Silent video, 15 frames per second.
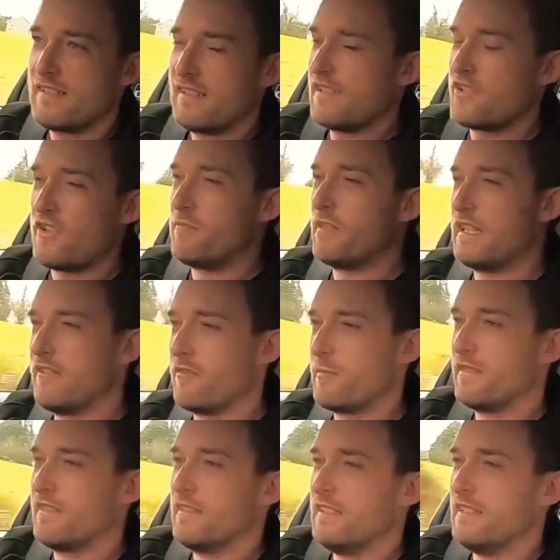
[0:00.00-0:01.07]
It's
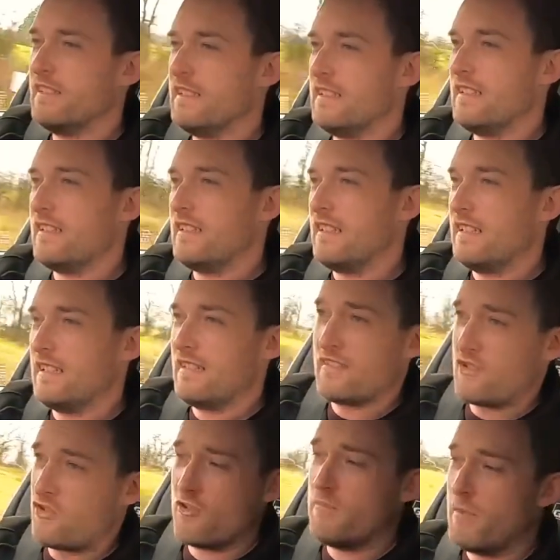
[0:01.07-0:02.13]
unbelievable.
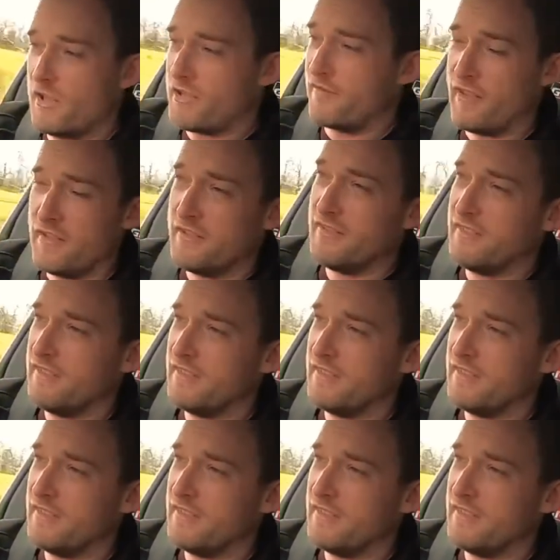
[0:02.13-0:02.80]
So much fun.